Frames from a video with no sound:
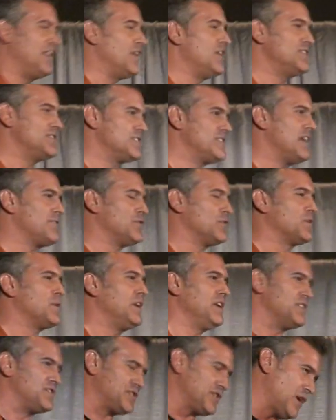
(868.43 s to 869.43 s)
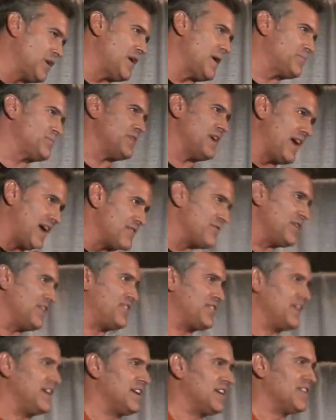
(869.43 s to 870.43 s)
No, you just have to agree to show up to every
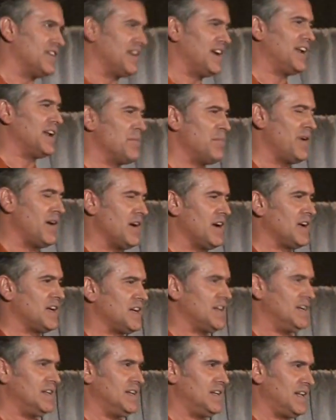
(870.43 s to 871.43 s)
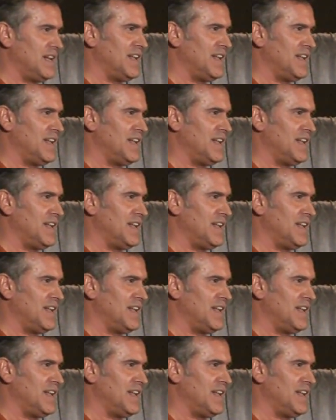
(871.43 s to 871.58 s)
theater in America.